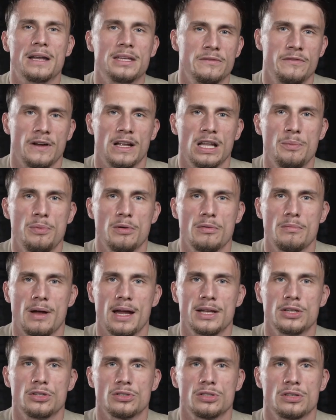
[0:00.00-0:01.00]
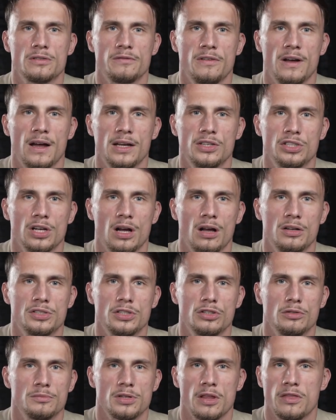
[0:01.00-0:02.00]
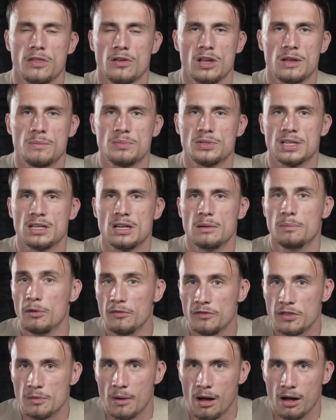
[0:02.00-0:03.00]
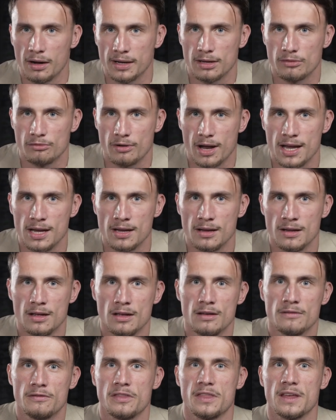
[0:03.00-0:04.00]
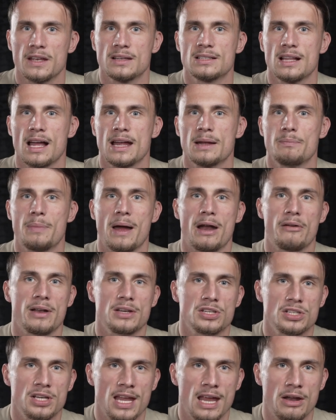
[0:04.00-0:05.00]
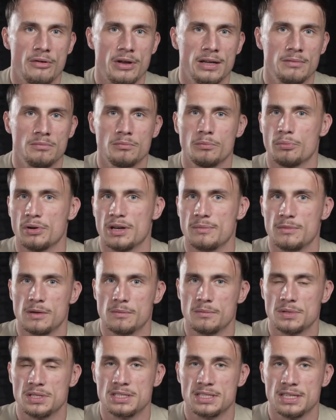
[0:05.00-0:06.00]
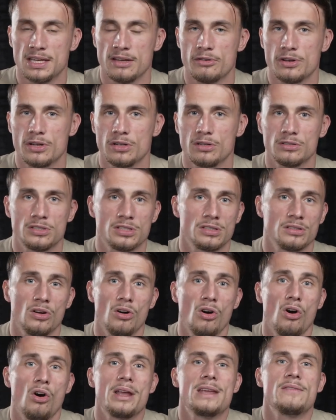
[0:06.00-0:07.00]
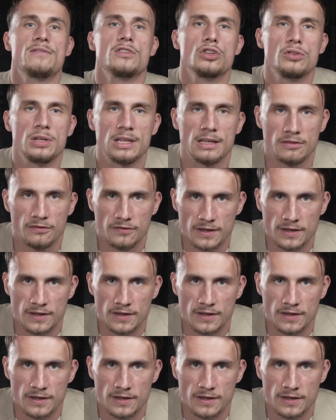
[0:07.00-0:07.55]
a developer might justify charging up to 30% above the market rate for things like better engineering, premium materials, or even unique